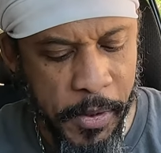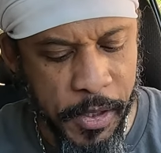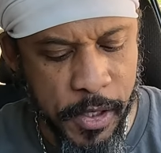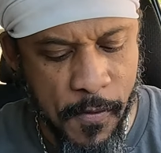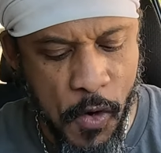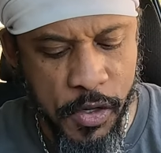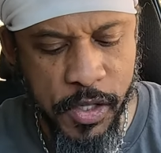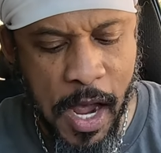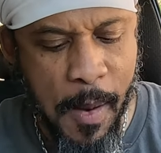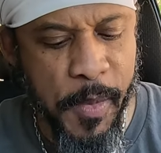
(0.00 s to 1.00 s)
this is the first
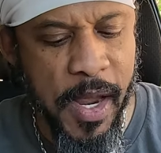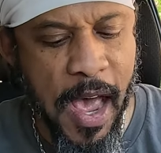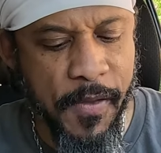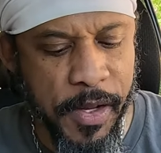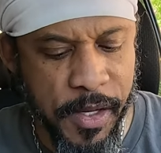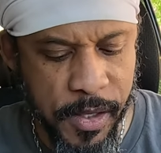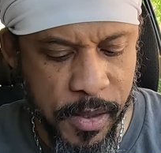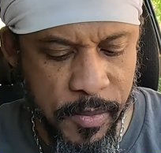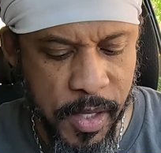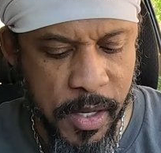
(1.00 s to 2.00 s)
time me having this
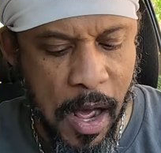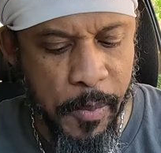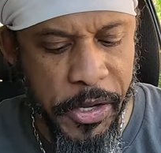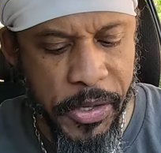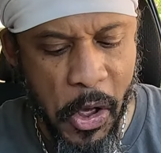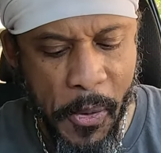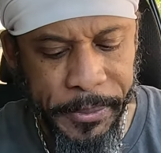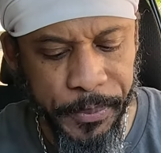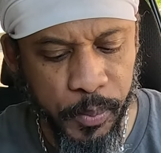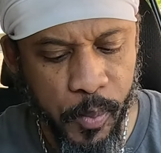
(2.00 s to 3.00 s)
this omelet though.
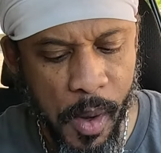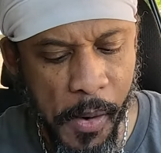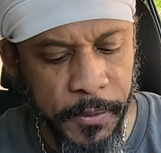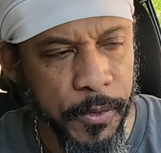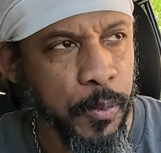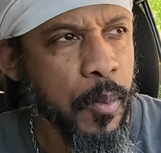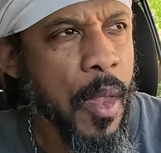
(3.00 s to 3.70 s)
Mm -hmm.